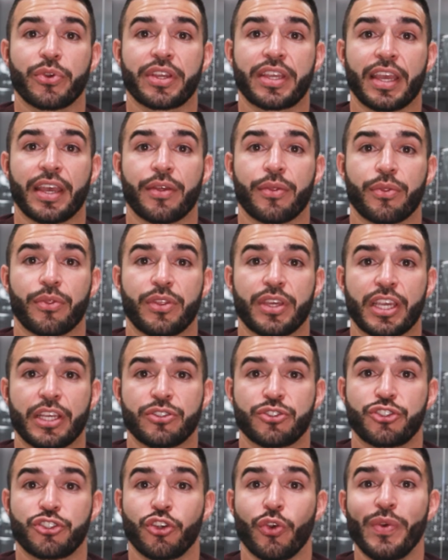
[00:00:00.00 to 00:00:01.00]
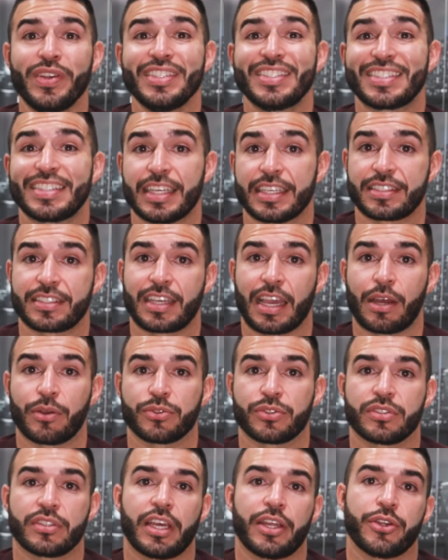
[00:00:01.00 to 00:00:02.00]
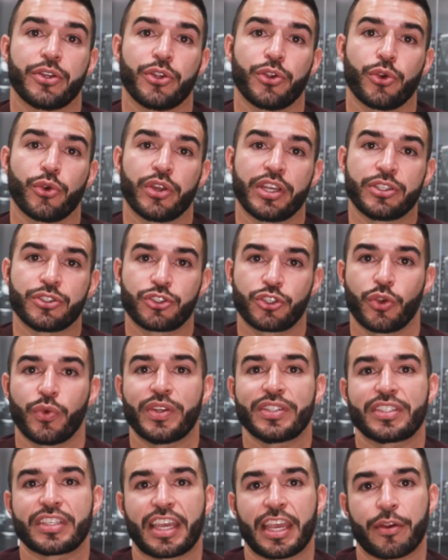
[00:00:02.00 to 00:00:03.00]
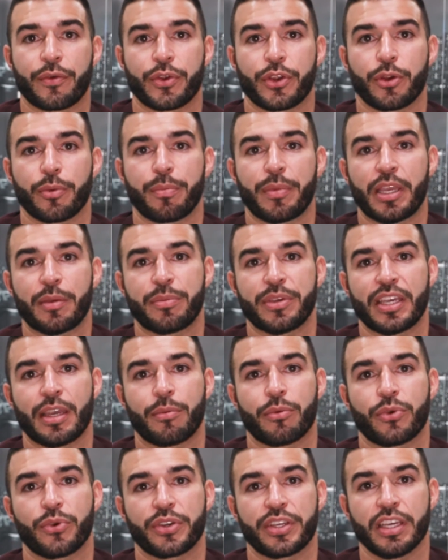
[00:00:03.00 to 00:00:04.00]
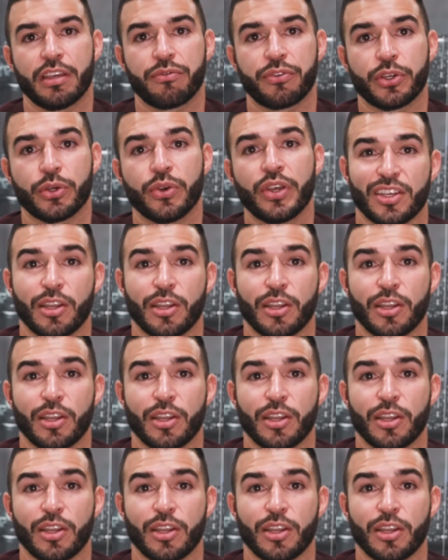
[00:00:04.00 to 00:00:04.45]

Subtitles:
get the insurance discounts that your insurance carrier may be able to give you.